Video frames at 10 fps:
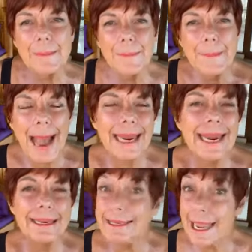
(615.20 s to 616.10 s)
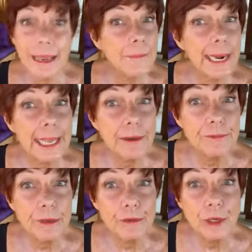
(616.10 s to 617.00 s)
how many of
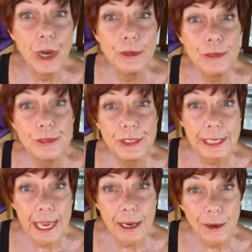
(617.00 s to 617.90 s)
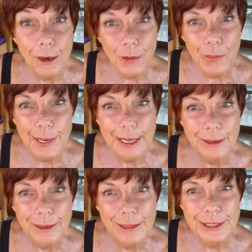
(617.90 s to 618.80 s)
you chose single
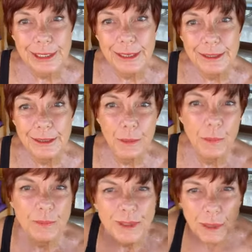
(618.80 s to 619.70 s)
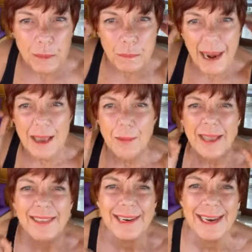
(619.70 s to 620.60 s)
oils to play
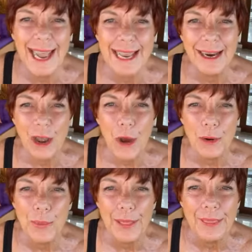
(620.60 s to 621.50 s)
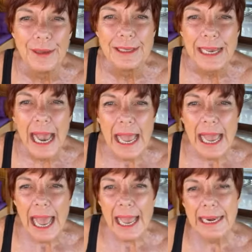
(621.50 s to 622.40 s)
with today along with us?
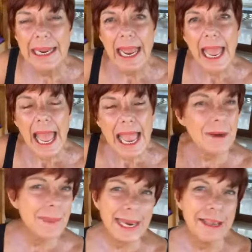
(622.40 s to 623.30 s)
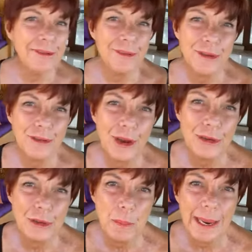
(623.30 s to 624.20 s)
And how many of you
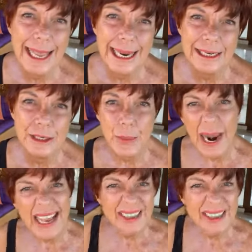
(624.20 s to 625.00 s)
chose blends? Well, I